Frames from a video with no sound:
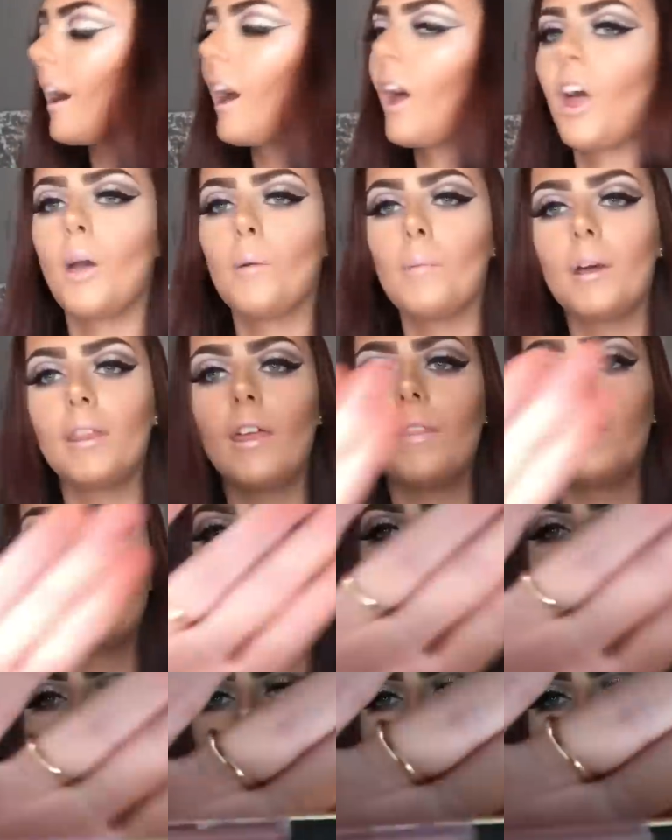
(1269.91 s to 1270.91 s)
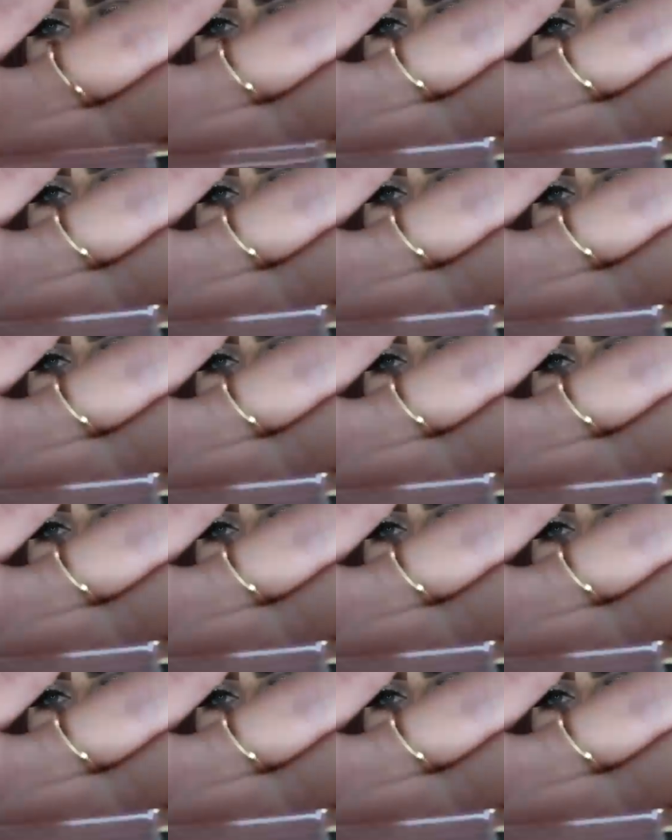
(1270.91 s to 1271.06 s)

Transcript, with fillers: Um, and then this one is a